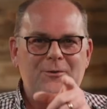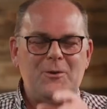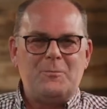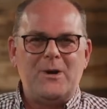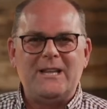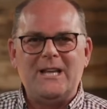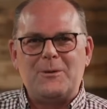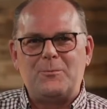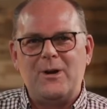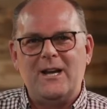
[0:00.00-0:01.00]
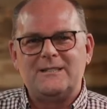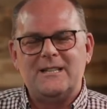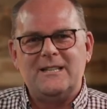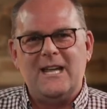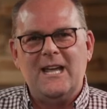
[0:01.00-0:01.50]
know, if you prayed that prayer
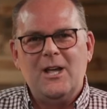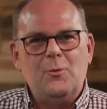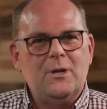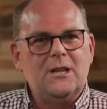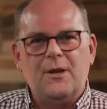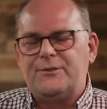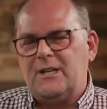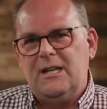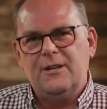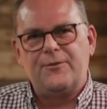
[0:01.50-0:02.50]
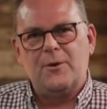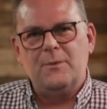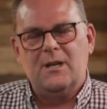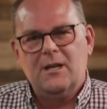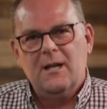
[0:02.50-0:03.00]
today, we'd love to hear
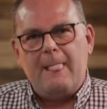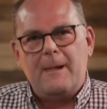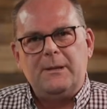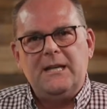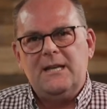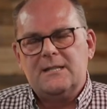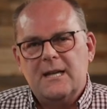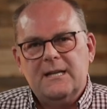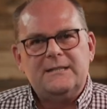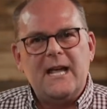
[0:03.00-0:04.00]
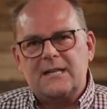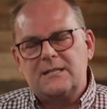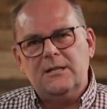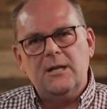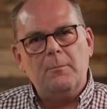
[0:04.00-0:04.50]
from you. Please
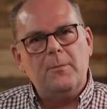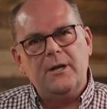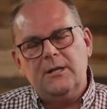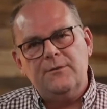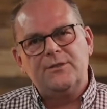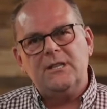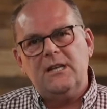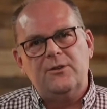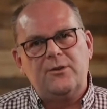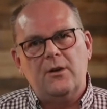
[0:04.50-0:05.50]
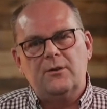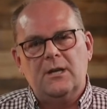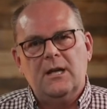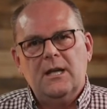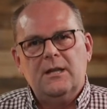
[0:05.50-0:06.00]
text the number that you've seen throughout
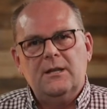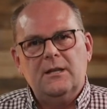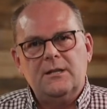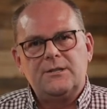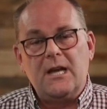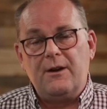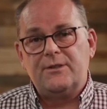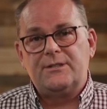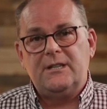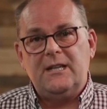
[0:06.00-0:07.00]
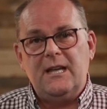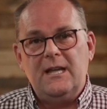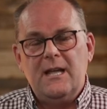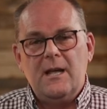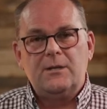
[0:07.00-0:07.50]
the service
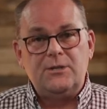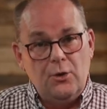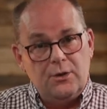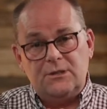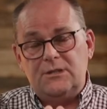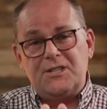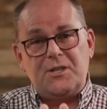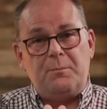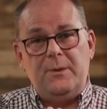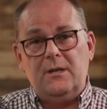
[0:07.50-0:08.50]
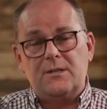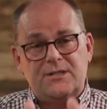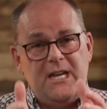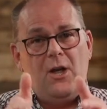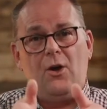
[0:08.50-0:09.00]
today. Don't disappear.
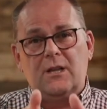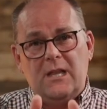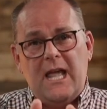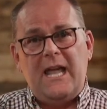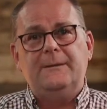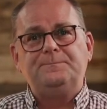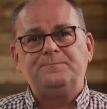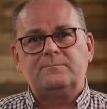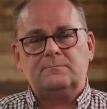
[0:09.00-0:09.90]
Stay online.